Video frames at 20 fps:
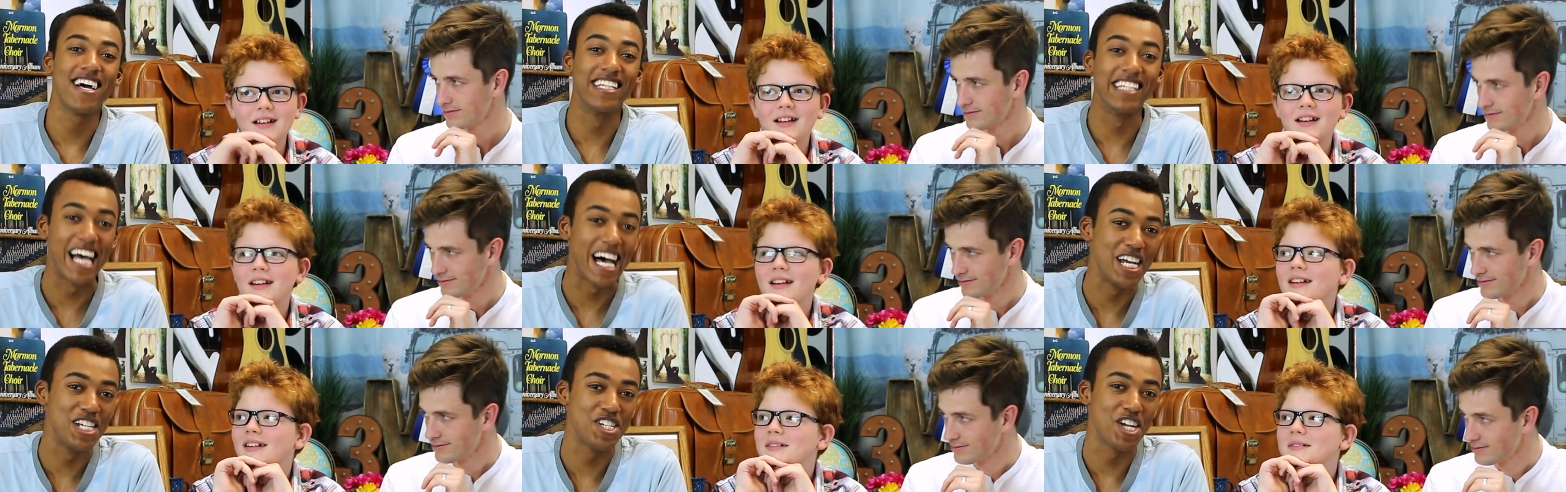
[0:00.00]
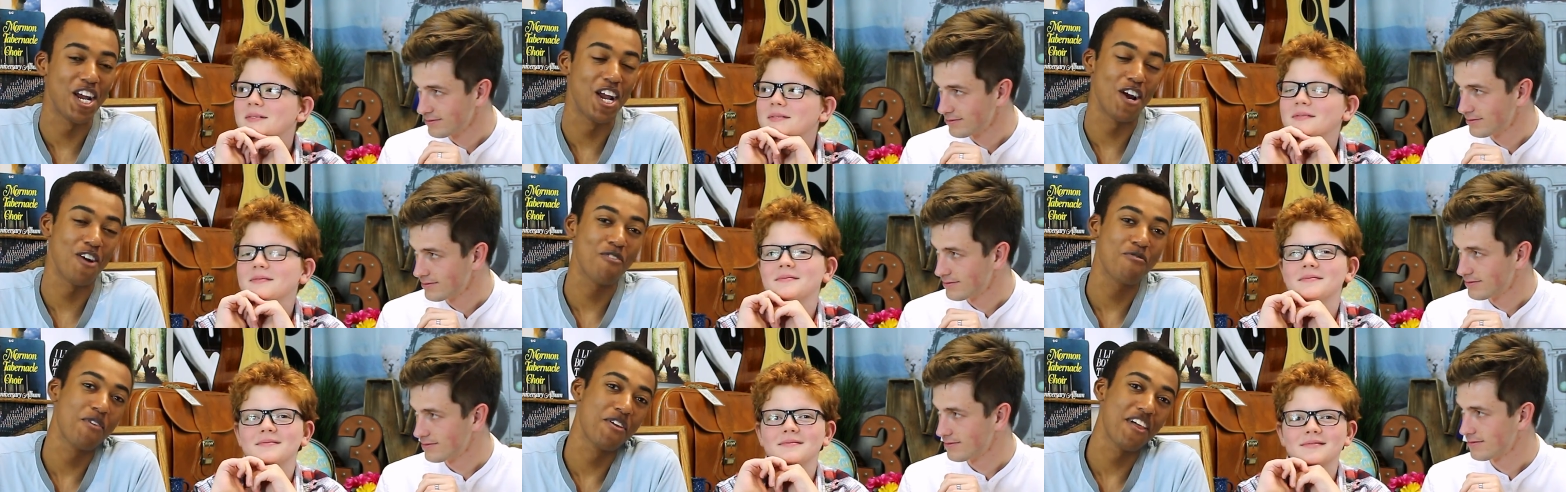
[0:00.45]
Speaker 1: Elijah
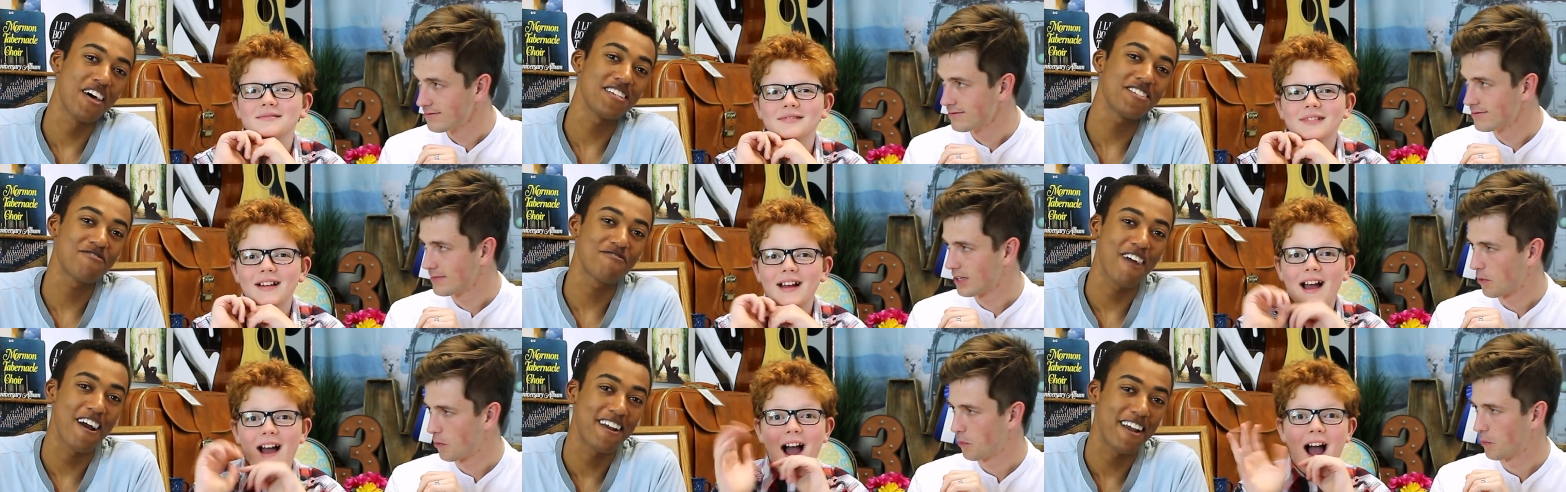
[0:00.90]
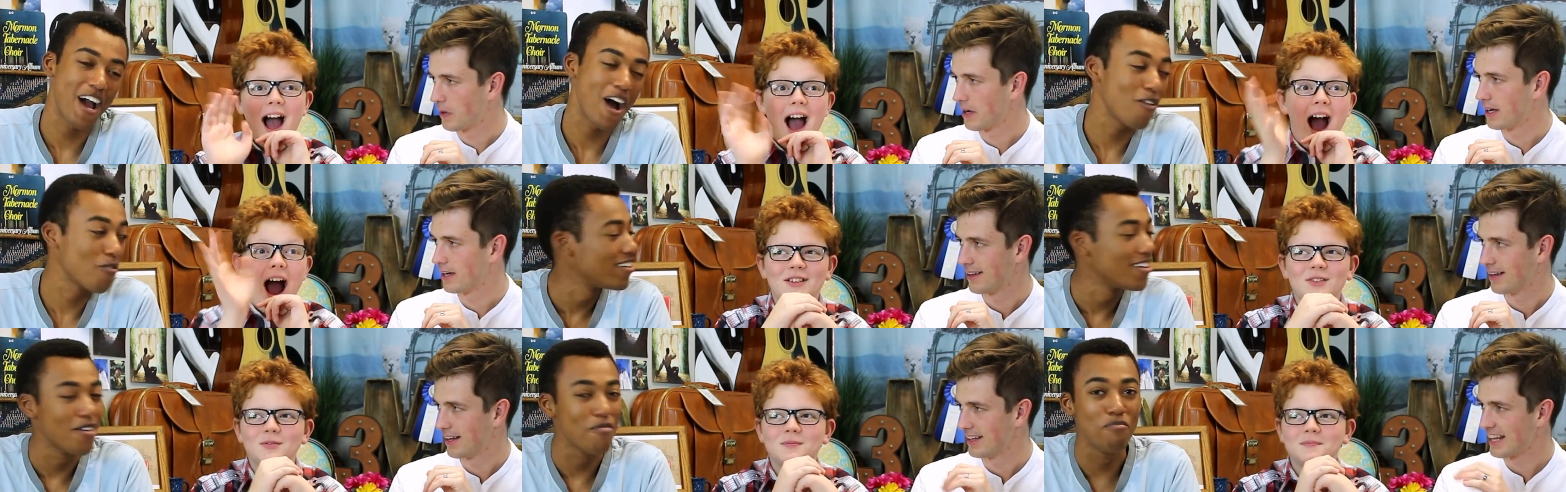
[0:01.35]
here with us right now.
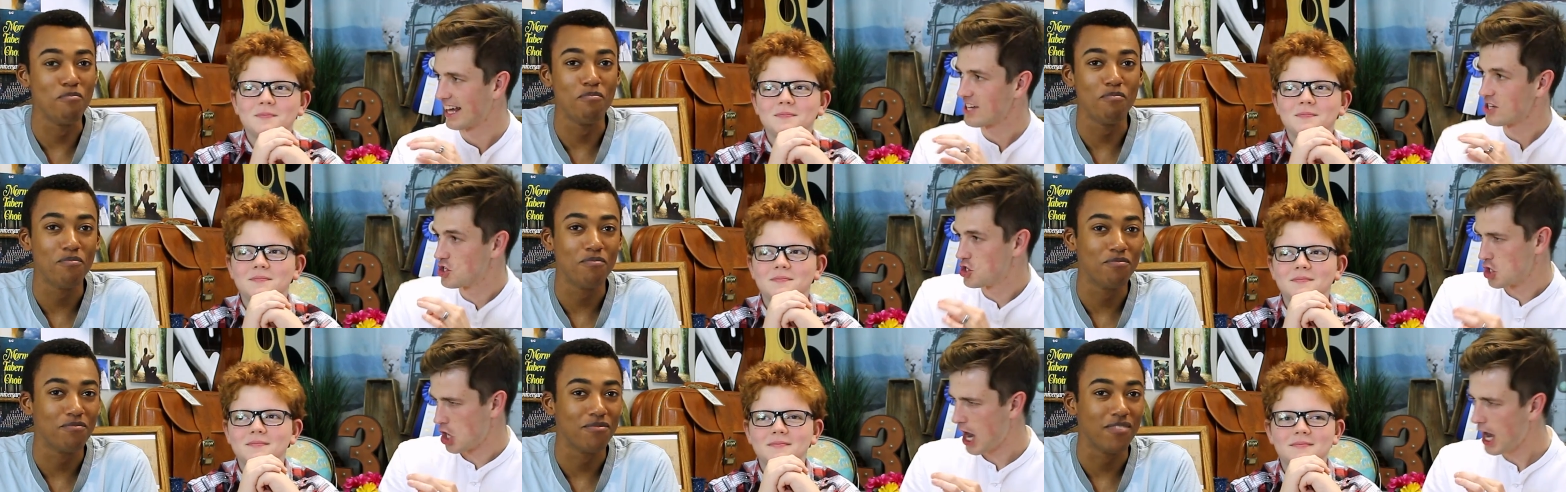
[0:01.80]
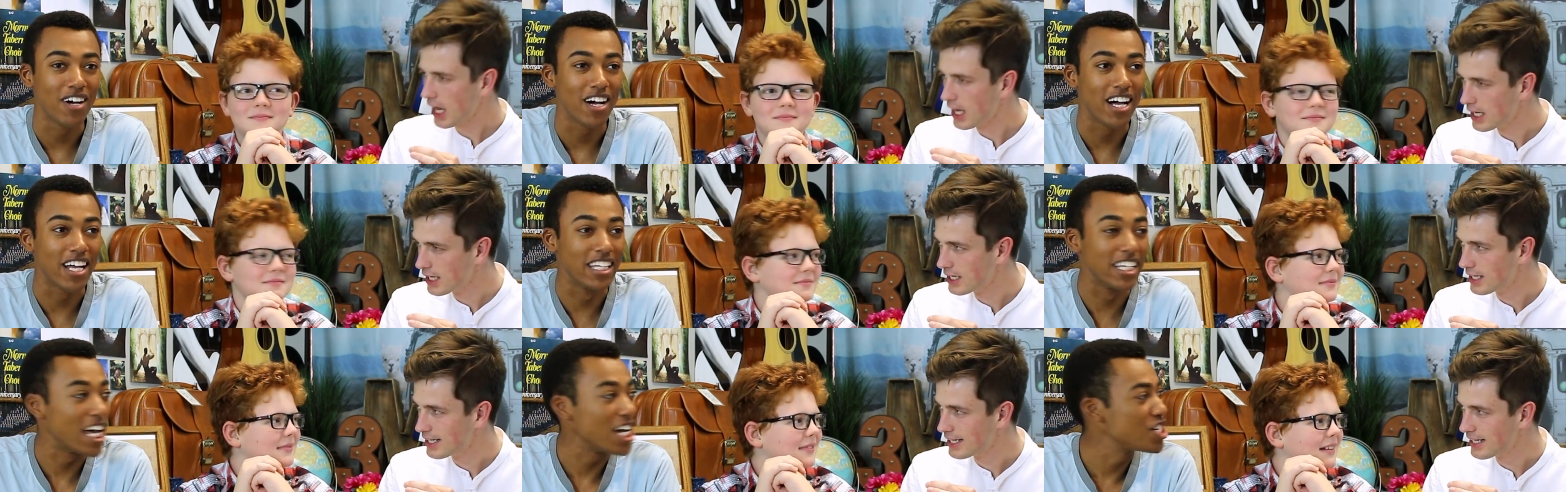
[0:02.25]
Elijah?
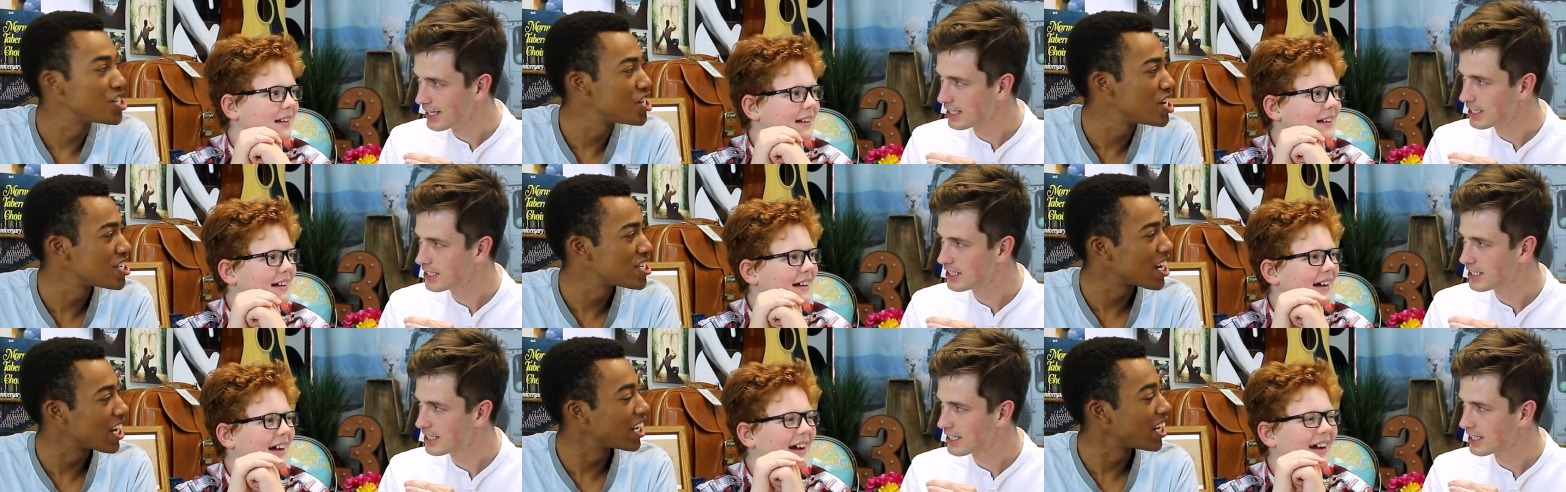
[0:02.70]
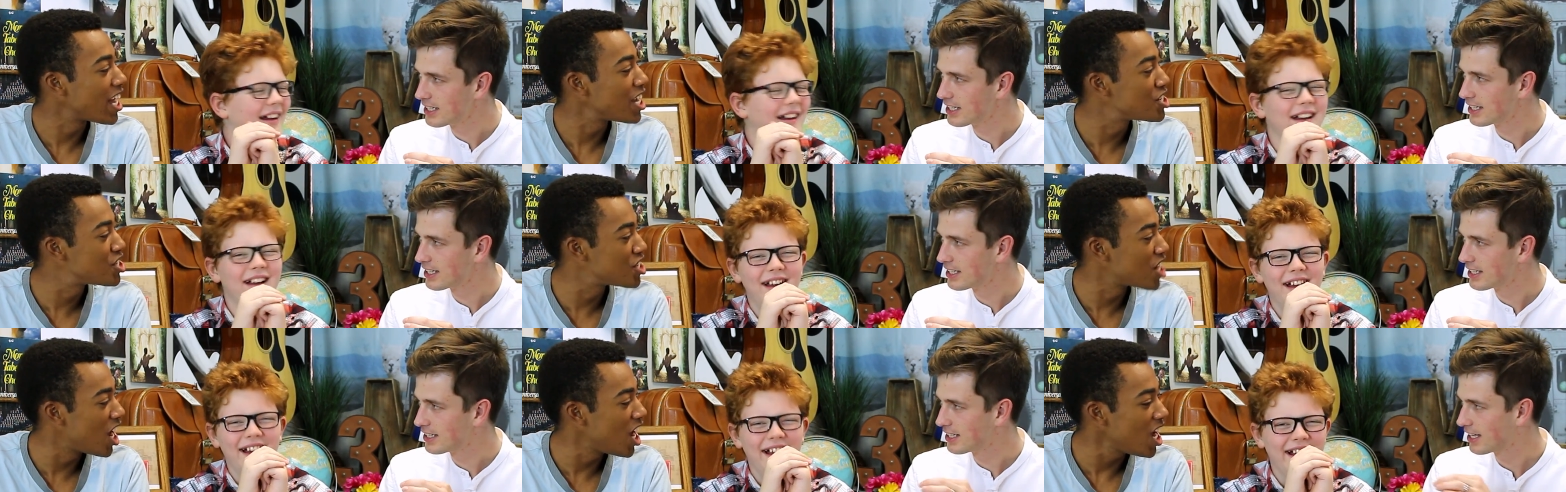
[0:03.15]
Elijah. Is it
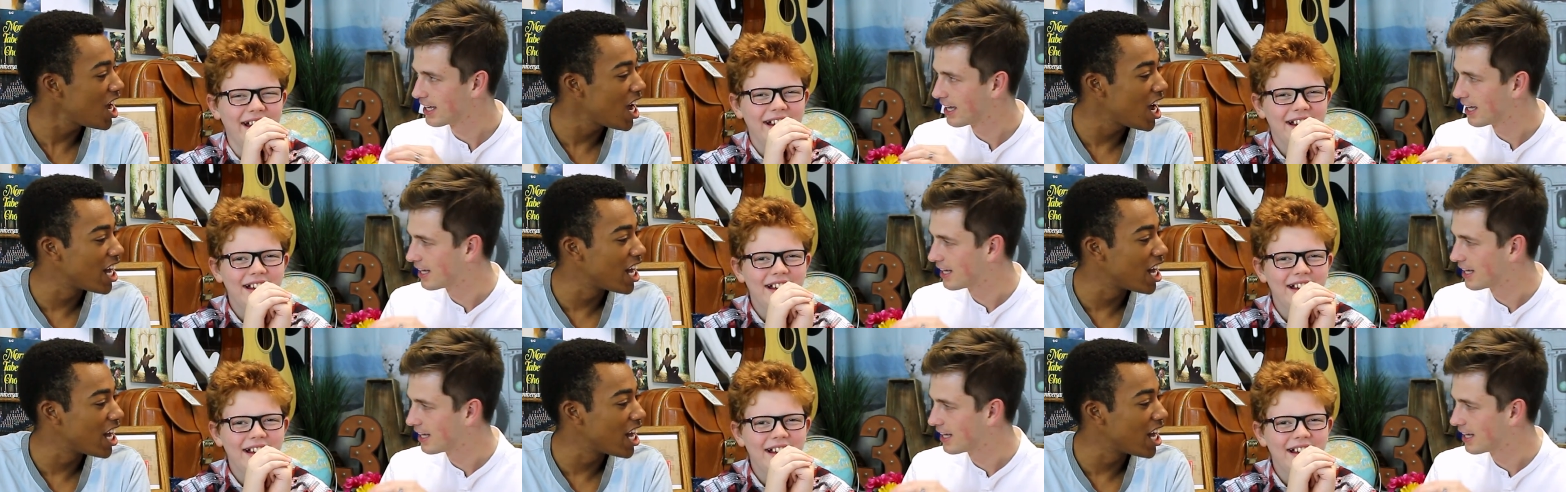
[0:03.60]
Elijah?